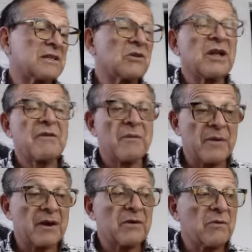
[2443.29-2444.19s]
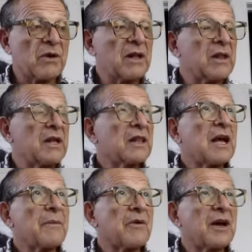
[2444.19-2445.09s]
You'll have a better, well,
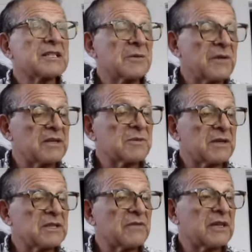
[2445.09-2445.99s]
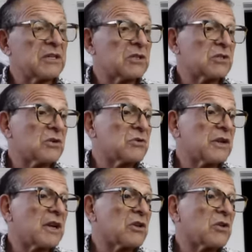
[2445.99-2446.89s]
laparoscopy, especially if they did
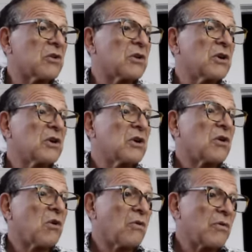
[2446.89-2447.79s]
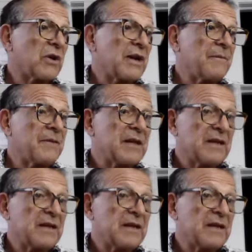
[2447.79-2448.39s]
surgery on your ovary,